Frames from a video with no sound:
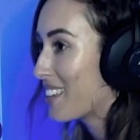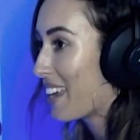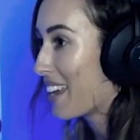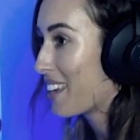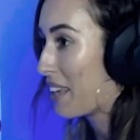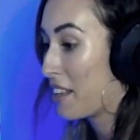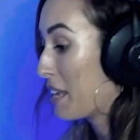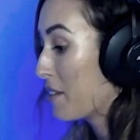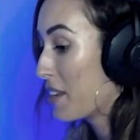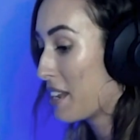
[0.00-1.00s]
Like
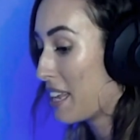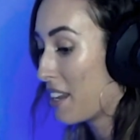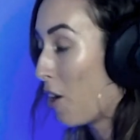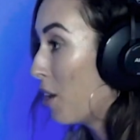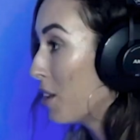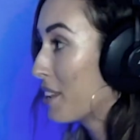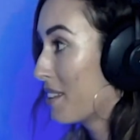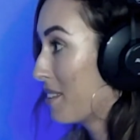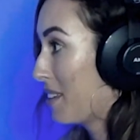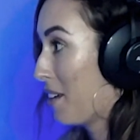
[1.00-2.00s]
even in
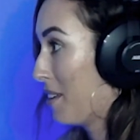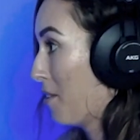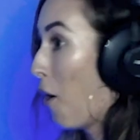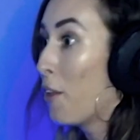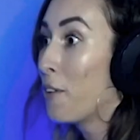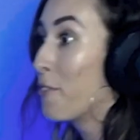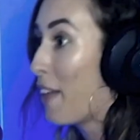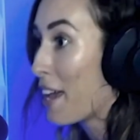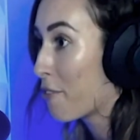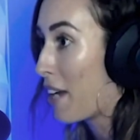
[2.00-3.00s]
all of
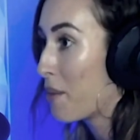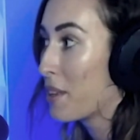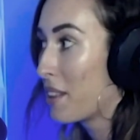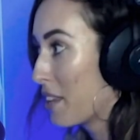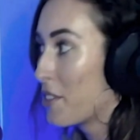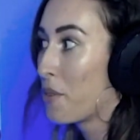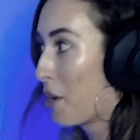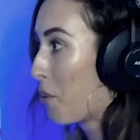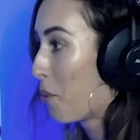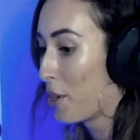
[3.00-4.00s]
life, right? We live in
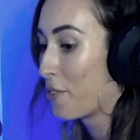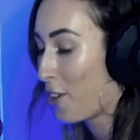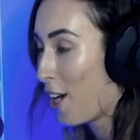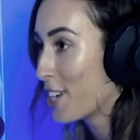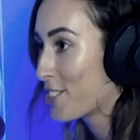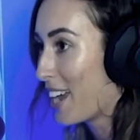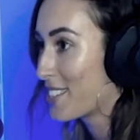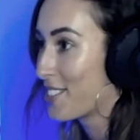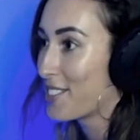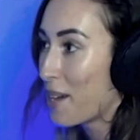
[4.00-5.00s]
a world of
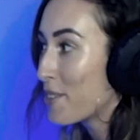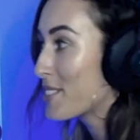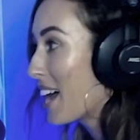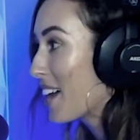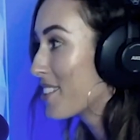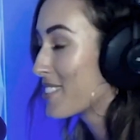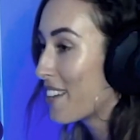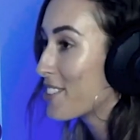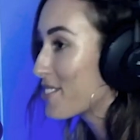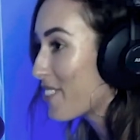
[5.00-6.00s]
contrast. There's up, there's down, there's
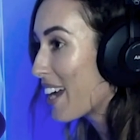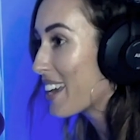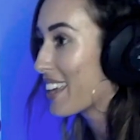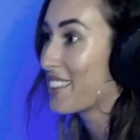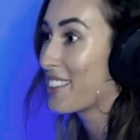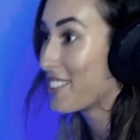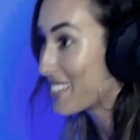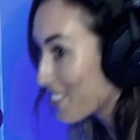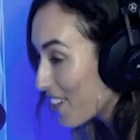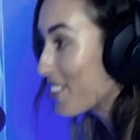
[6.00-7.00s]
left, there's right. Like
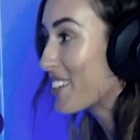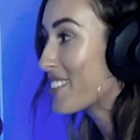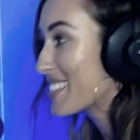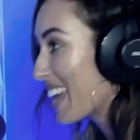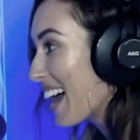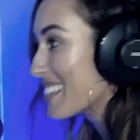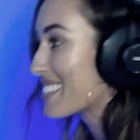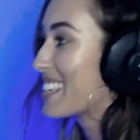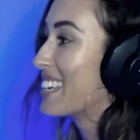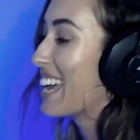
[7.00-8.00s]
there's no, there's
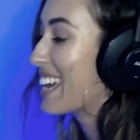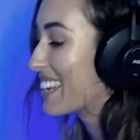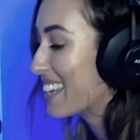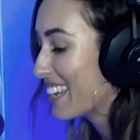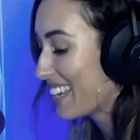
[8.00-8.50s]
yes. And